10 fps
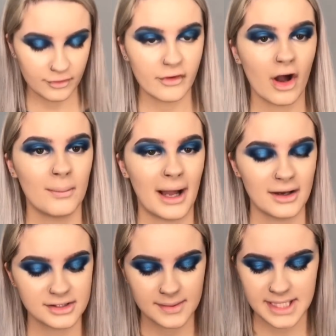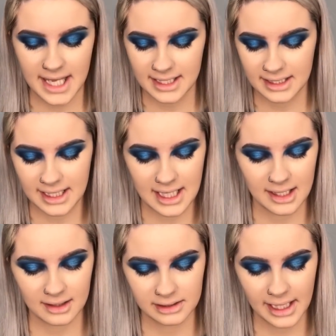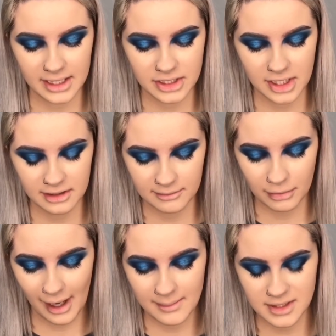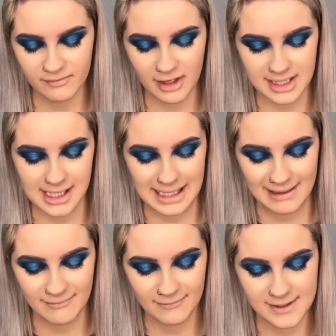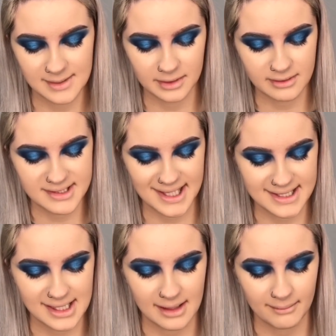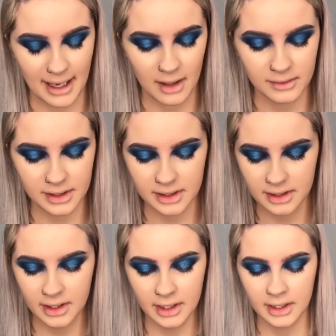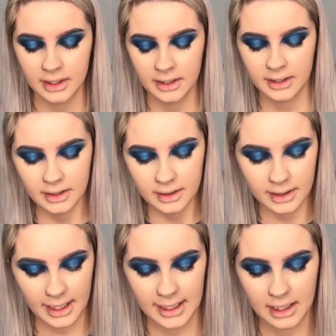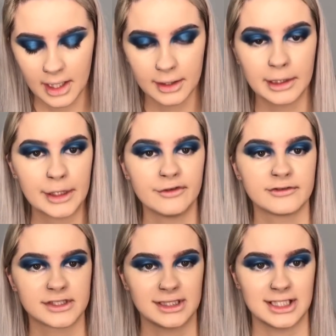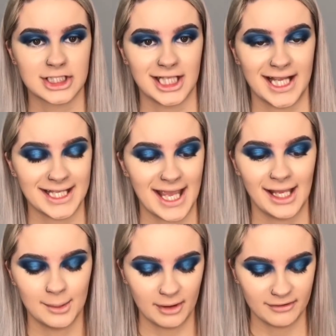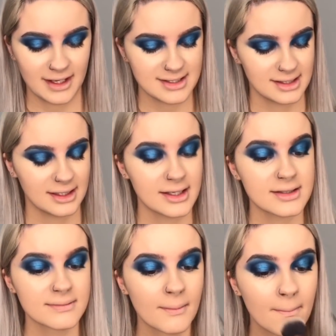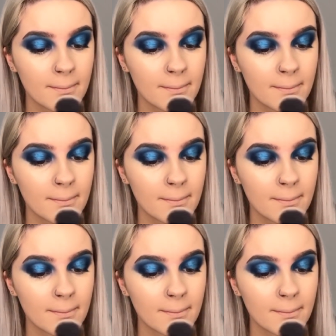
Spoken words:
For powder, I'm taking the Collection Primed and Ready Invisible Setting Powder, and I love to literally like cake my face in this.